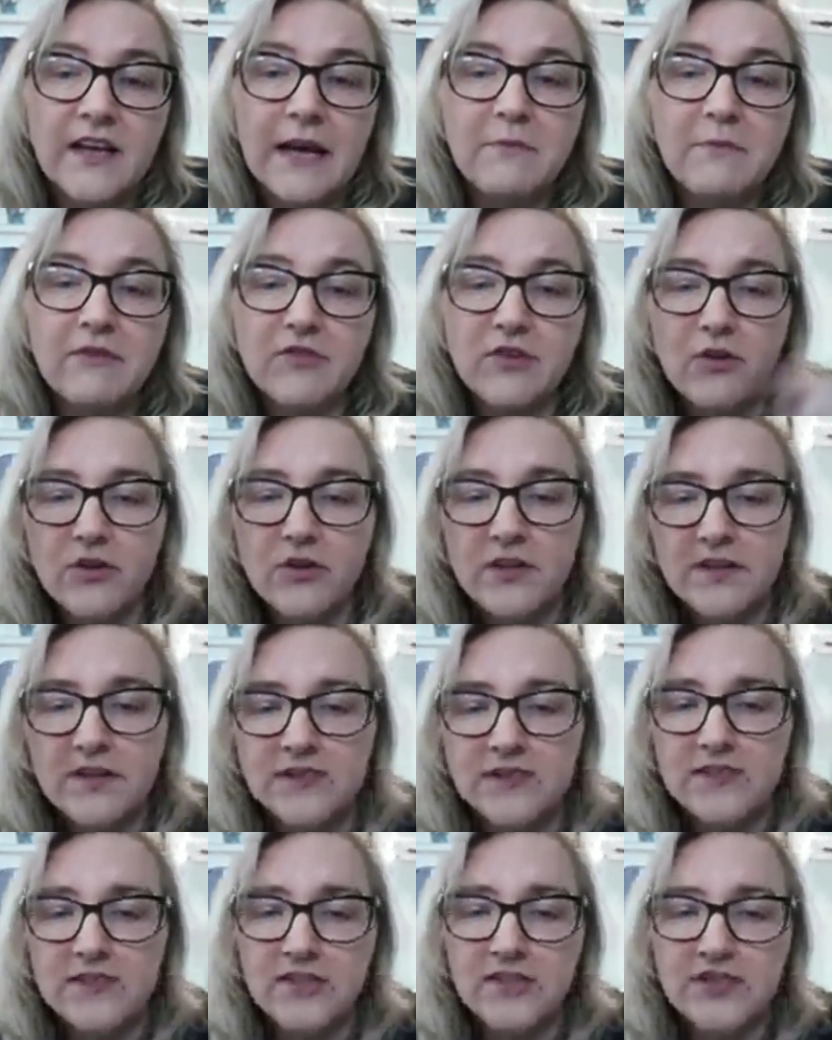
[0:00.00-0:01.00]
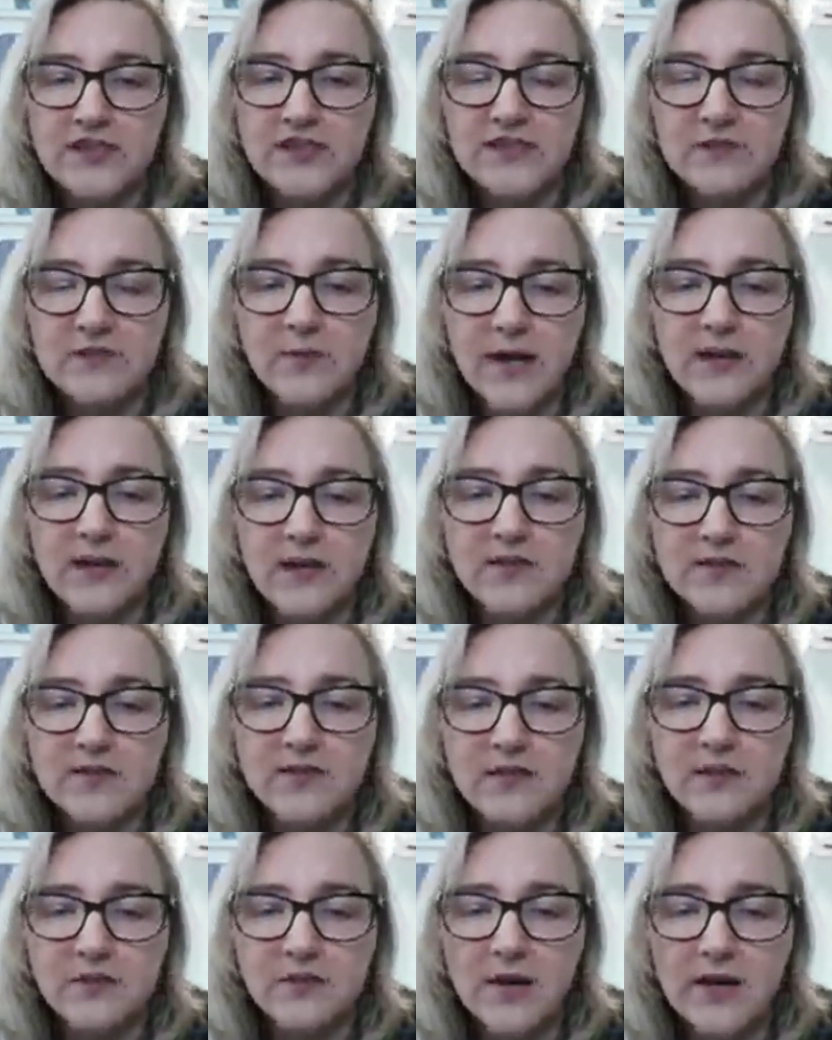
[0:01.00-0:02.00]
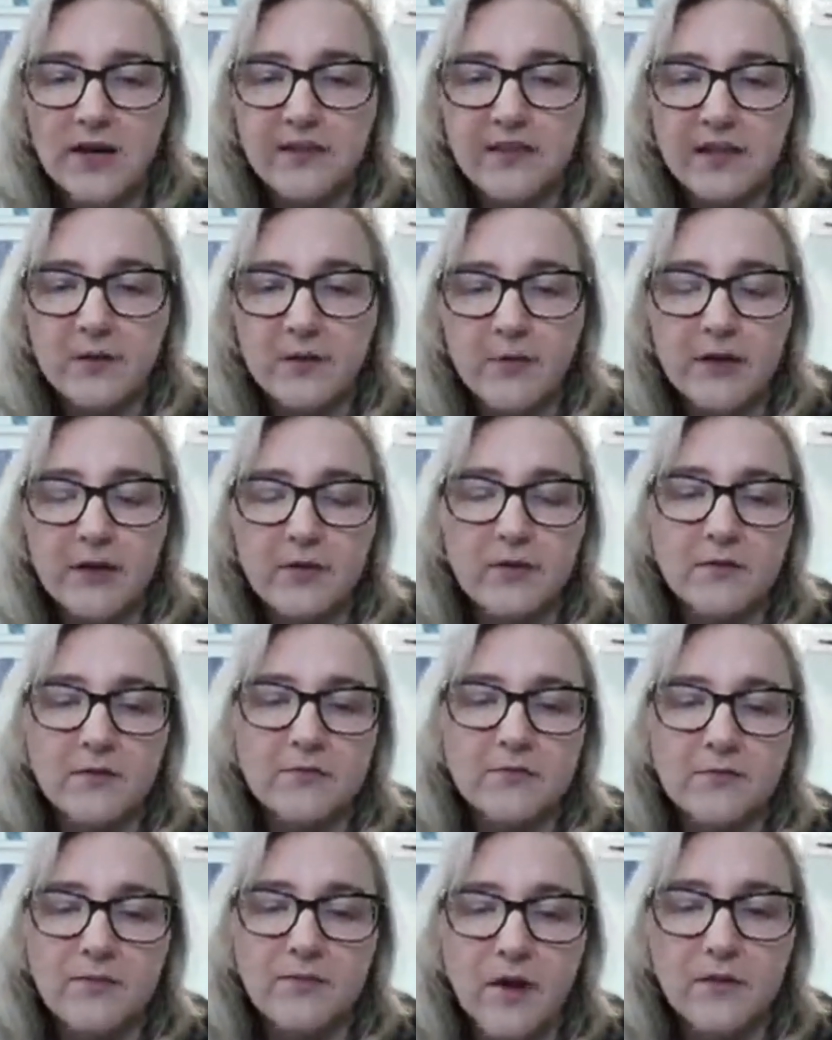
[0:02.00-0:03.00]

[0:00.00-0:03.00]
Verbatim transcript: And we've recorded this session as well, so I think we'll